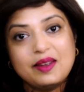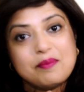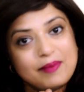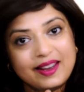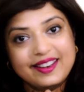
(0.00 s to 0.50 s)

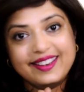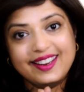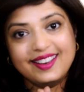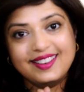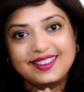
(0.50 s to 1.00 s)

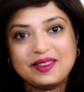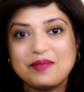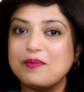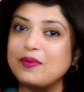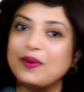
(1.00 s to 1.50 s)
meditate,
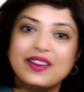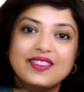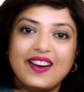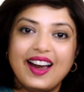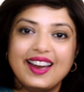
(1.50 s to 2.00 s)
breathe
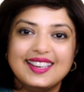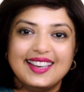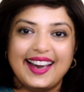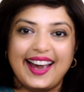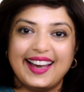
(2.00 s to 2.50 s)
right
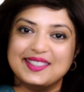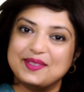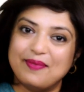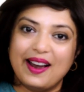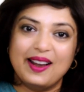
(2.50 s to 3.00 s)
and
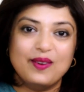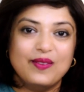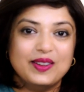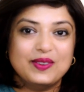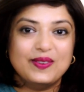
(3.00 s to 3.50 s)
smile your
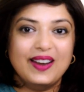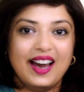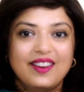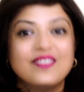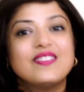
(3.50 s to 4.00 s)
way through
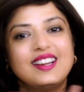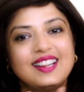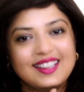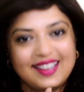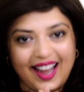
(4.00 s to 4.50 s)
life.
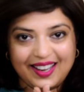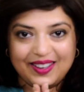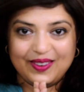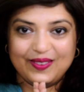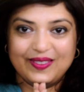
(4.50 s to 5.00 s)

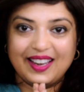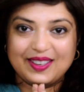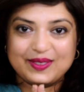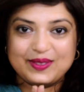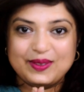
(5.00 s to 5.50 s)
Thank you
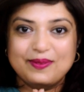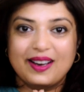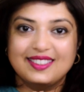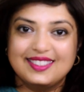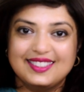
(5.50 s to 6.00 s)
so
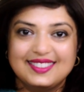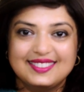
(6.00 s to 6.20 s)
much.